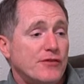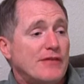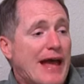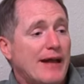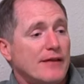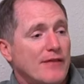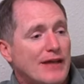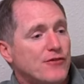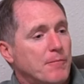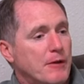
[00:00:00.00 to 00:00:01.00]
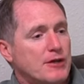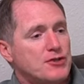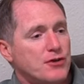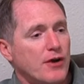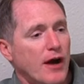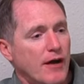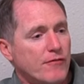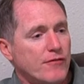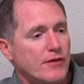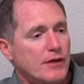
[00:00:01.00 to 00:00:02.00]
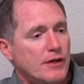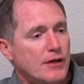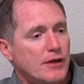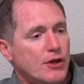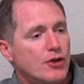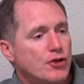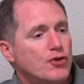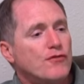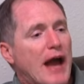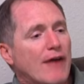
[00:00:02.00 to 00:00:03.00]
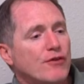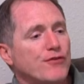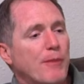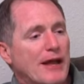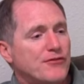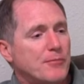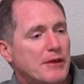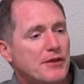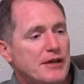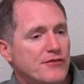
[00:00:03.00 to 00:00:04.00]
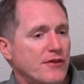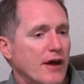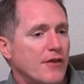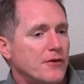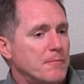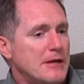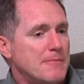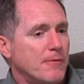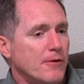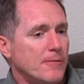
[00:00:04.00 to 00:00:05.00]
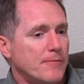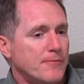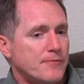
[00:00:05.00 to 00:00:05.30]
see, that, that's a picture of you've got responsibilities to other people,